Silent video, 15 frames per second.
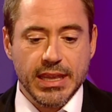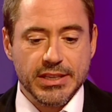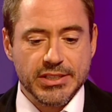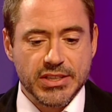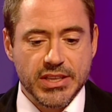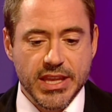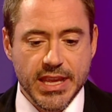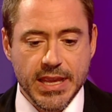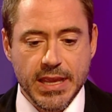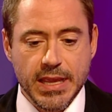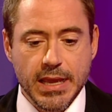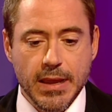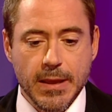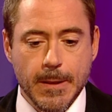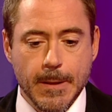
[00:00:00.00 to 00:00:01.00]
is
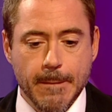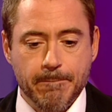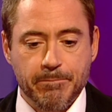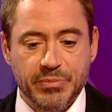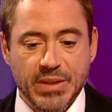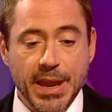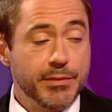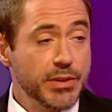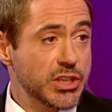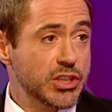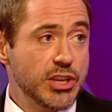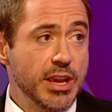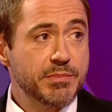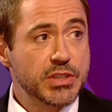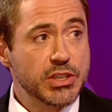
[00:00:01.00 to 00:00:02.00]
the kind of
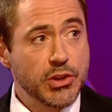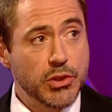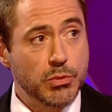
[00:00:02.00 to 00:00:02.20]
exception to